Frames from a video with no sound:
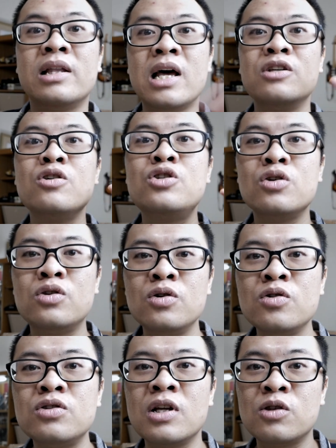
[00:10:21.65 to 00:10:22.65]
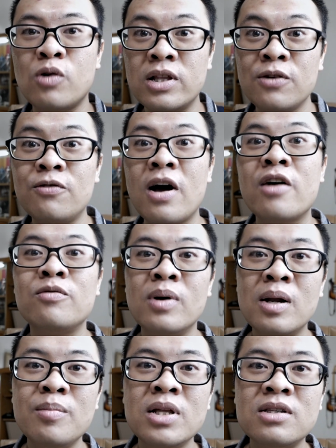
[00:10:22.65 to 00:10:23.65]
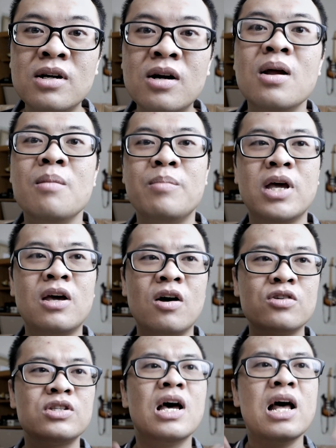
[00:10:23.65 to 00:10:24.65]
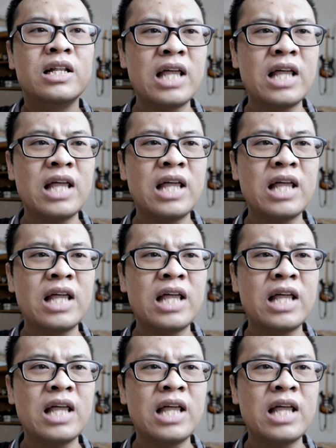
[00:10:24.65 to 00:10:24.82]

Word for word: then you should use the twenty-five millimeter, because